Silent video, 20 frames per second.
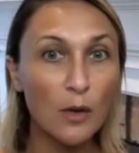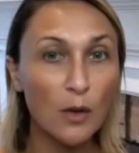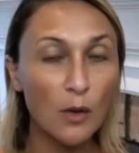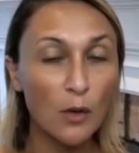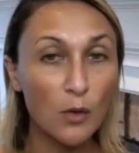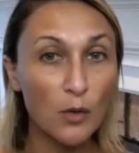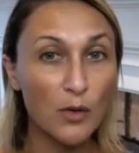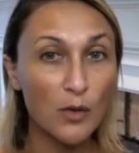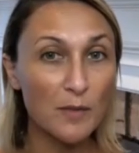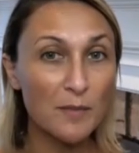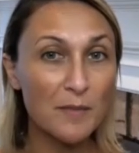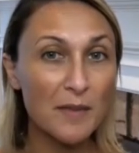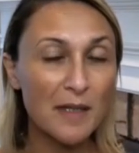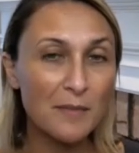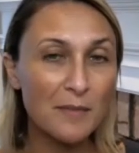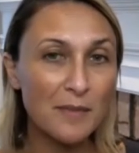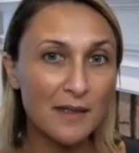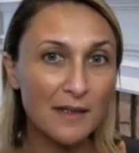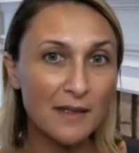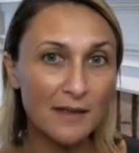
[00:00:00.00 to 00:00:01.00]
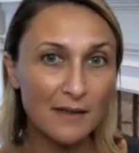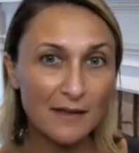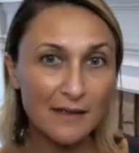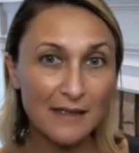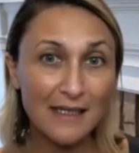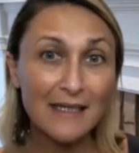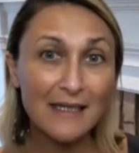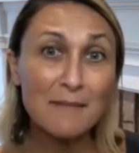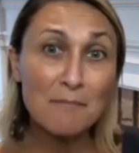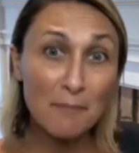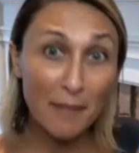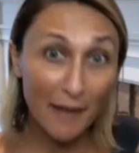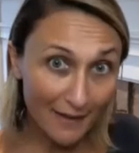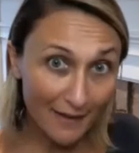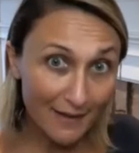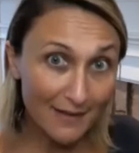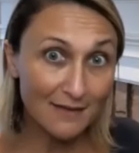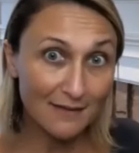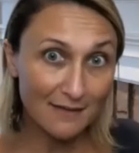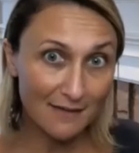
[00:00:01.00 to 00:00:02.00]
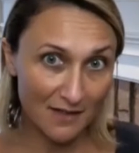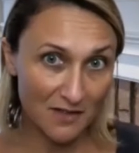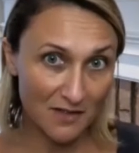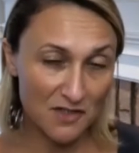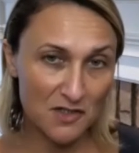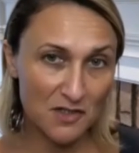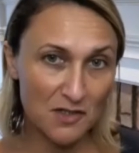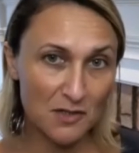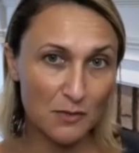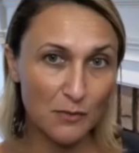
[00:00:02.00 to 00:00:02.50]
or maybe getting back in touch